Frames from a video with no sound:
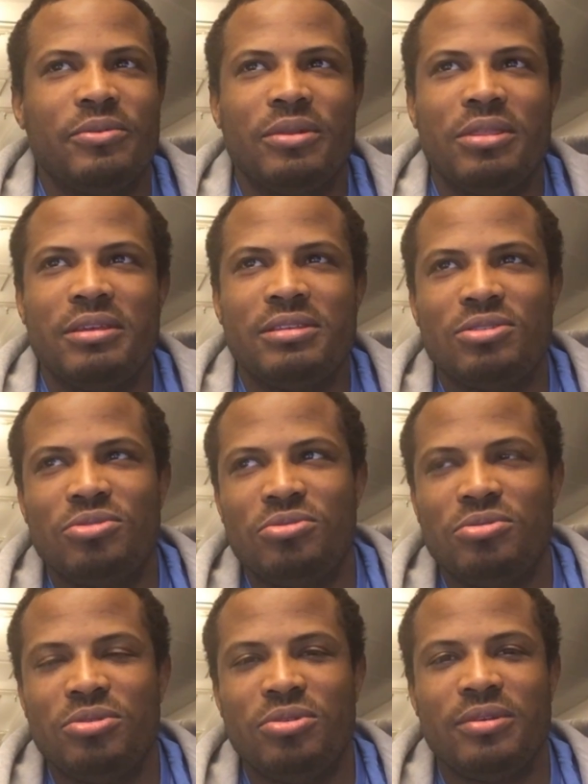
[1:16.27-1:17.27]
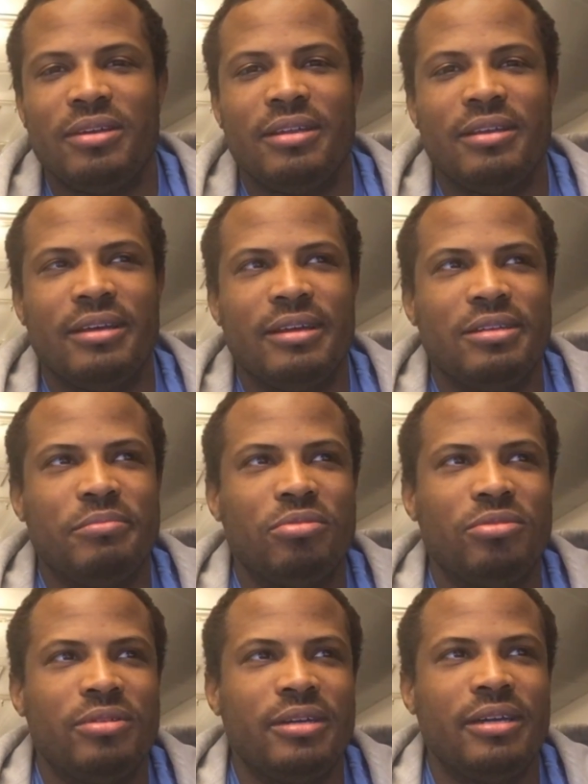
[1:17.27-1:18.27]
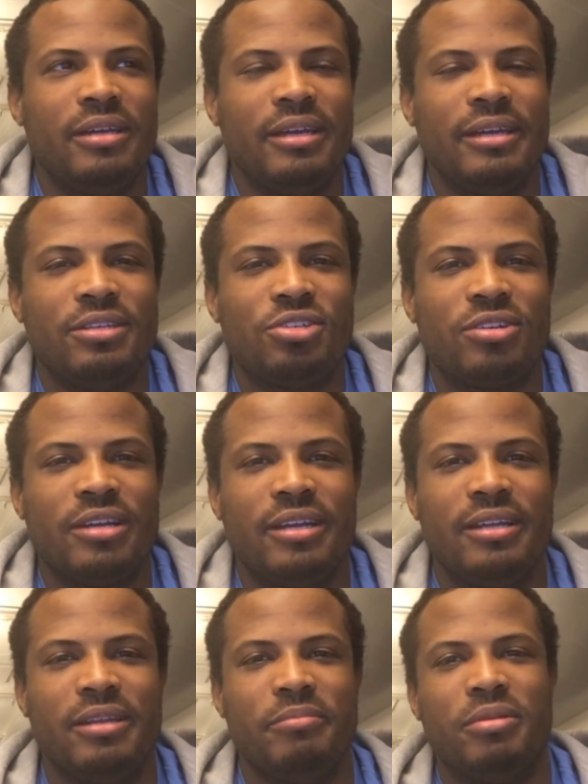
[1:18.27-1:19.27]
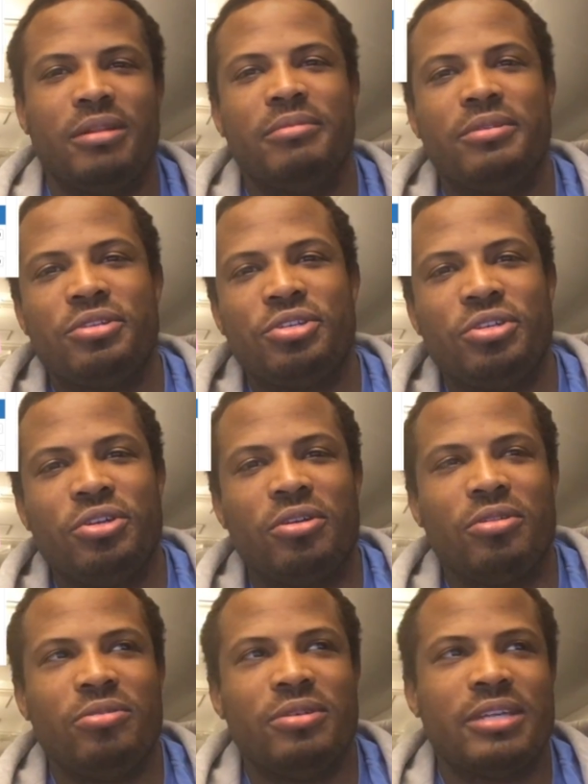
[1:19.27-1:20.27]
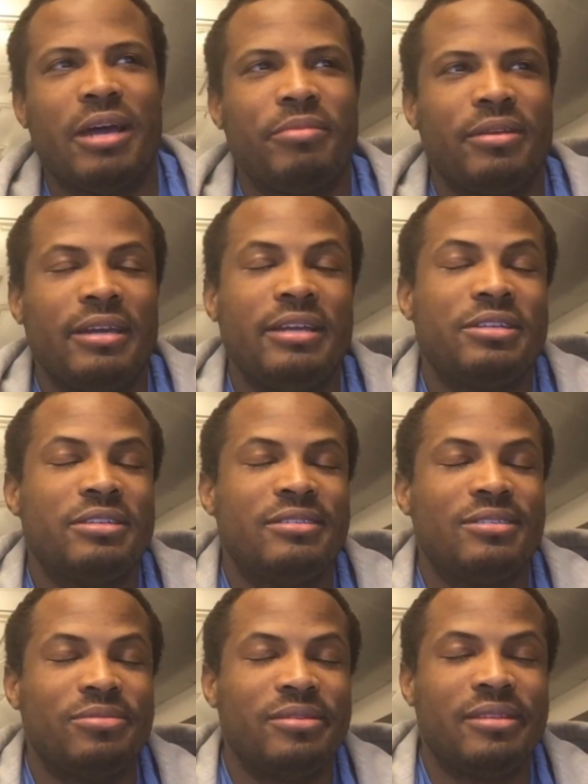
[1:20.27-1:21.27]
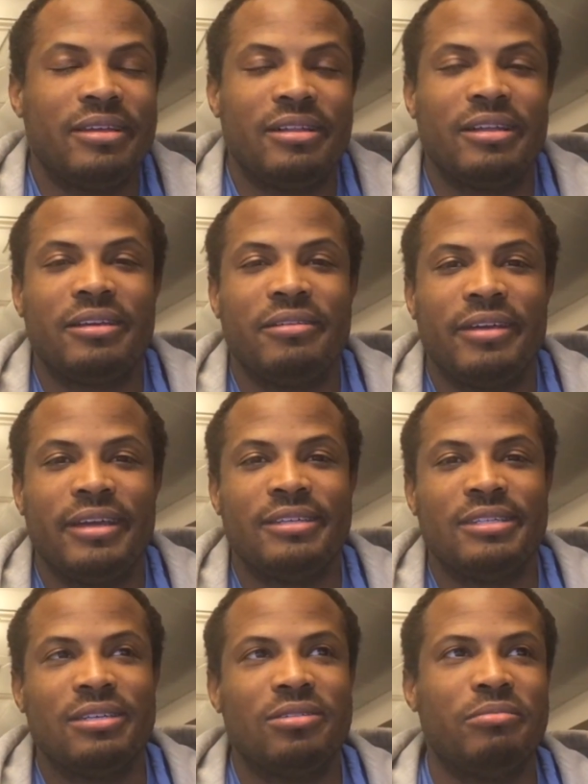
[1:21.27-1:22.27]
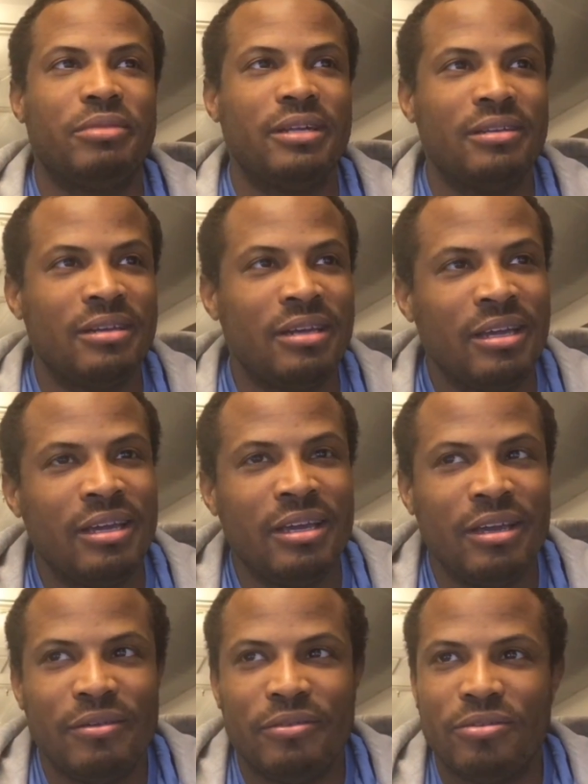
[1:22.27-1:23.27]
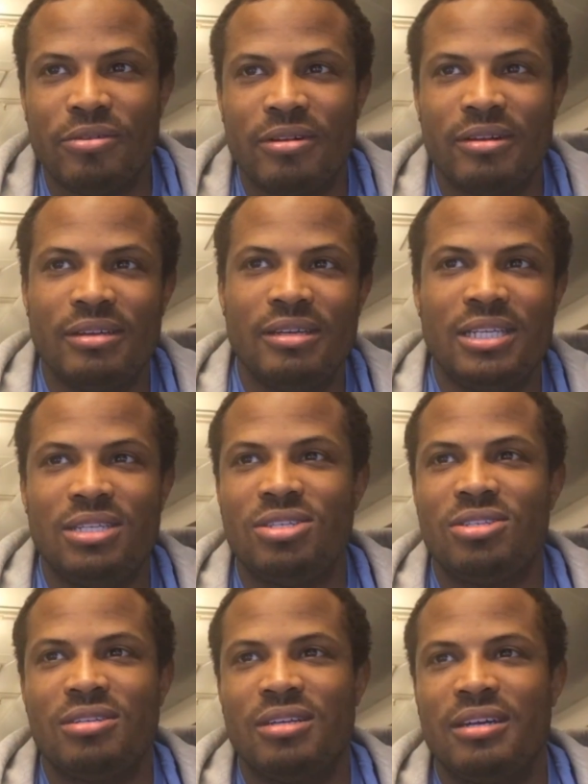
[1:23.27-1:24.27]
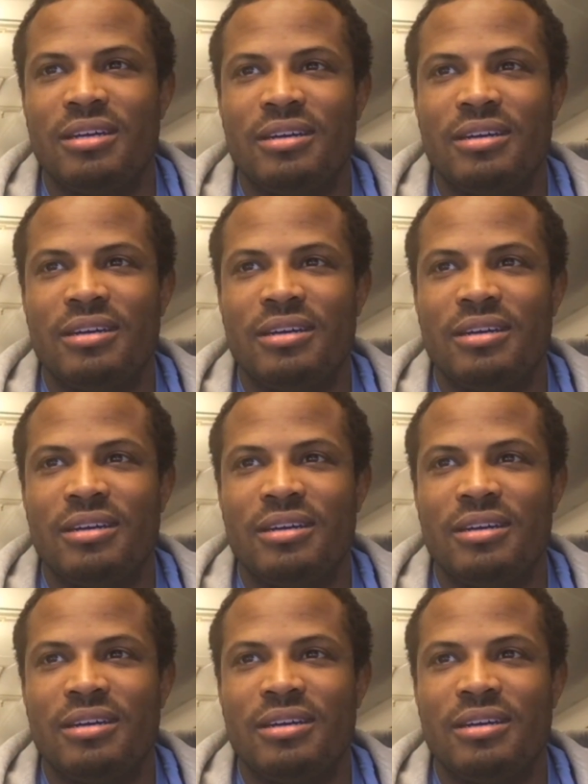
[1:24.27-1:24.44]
With this tool, you can deploy and train and publish your Lewis applications with the click of a single button for each